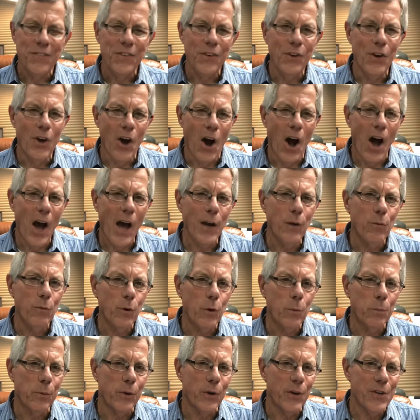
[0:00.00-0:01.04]
God
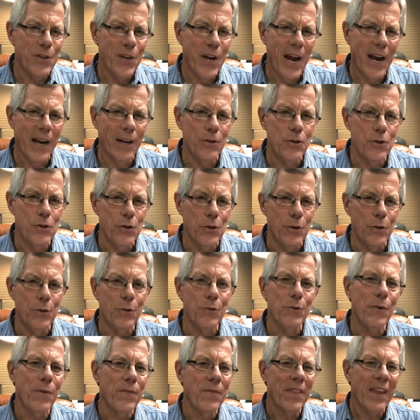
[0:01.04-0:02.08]
will protect
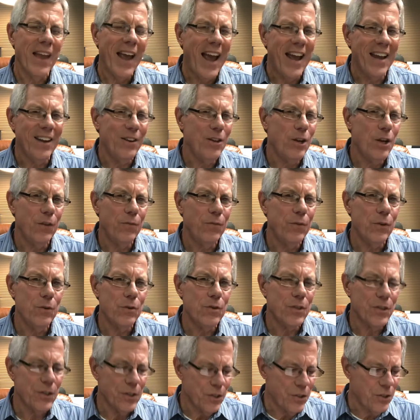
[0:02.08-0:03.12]
you and give you
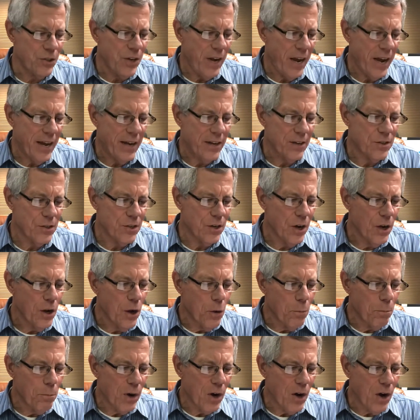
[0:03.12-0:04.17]
success
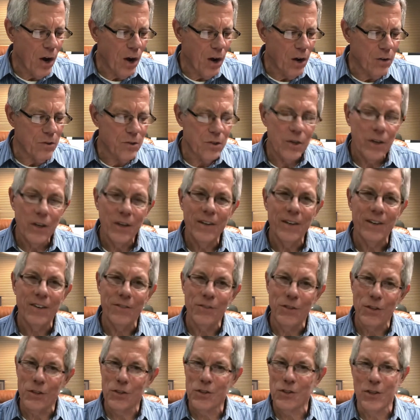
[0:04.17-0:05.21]
because
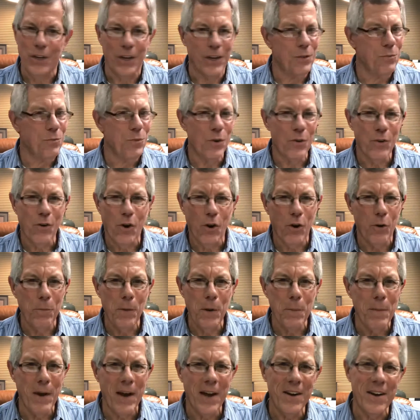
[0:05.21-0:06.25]
the sun won't harm you
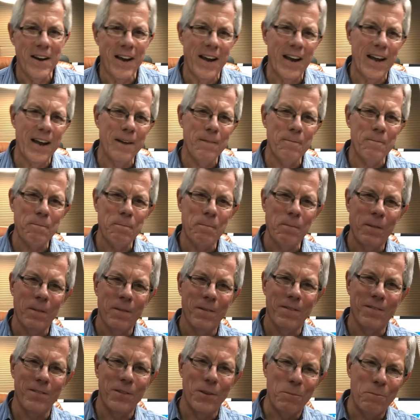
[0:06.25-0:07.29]
by day,
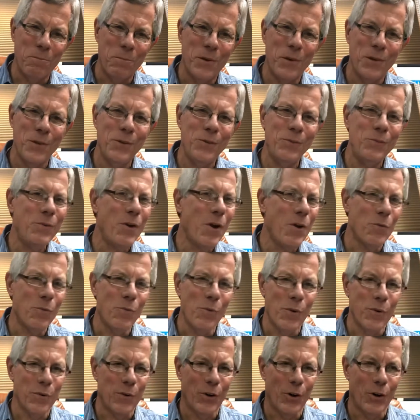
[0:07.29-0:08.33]
the moon
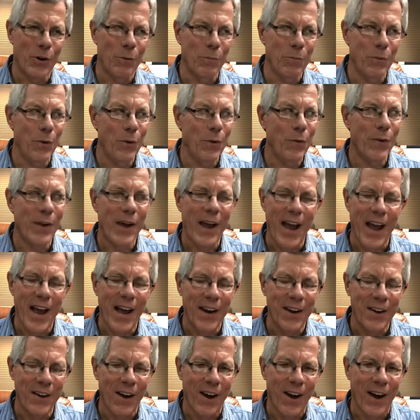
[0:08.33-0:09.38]
won't harm you
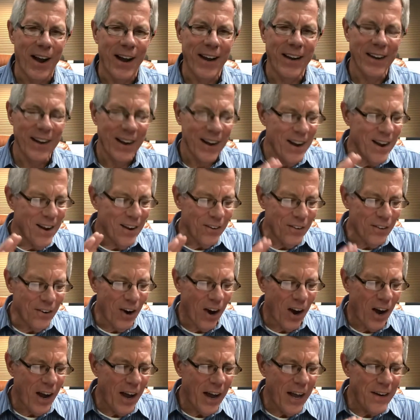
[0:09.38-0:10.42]
at night.
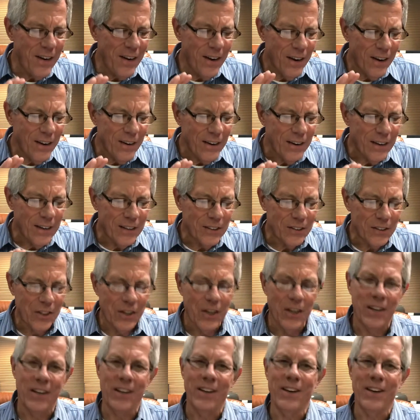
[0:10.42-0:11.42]
God is going to